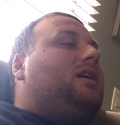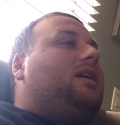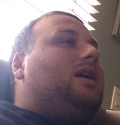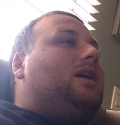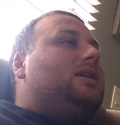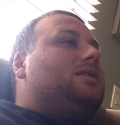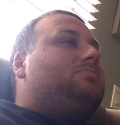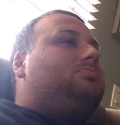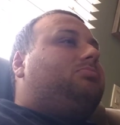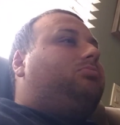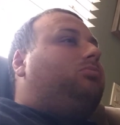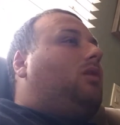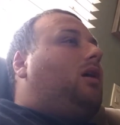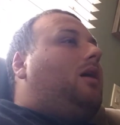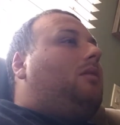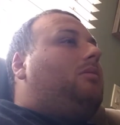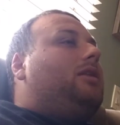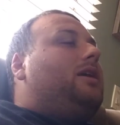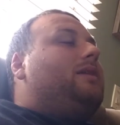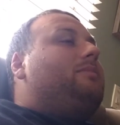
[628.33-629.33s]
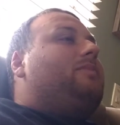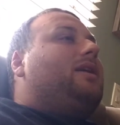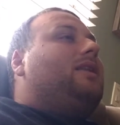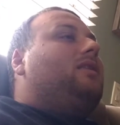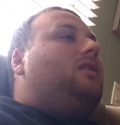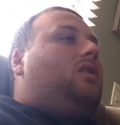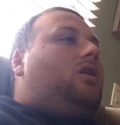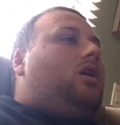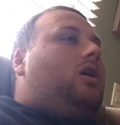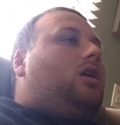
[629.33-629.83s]
it's probably
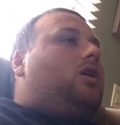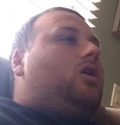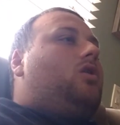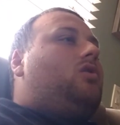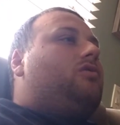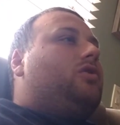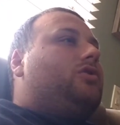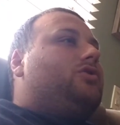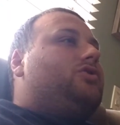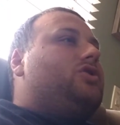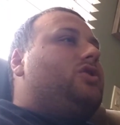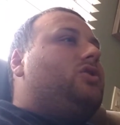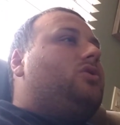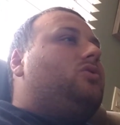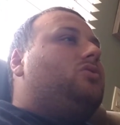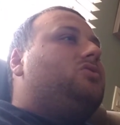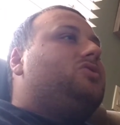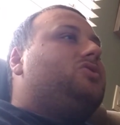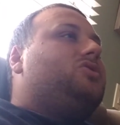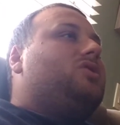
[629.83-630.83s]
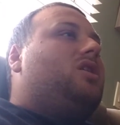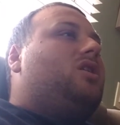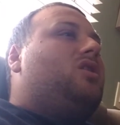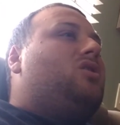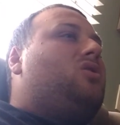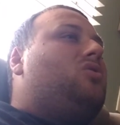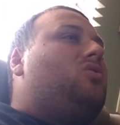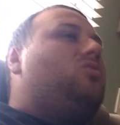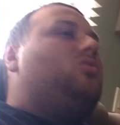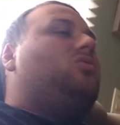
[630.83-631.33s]
been long overdue,
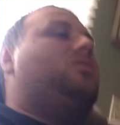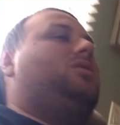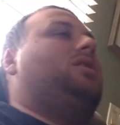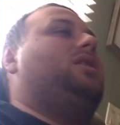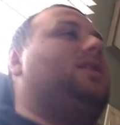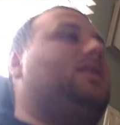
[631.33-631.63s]
so...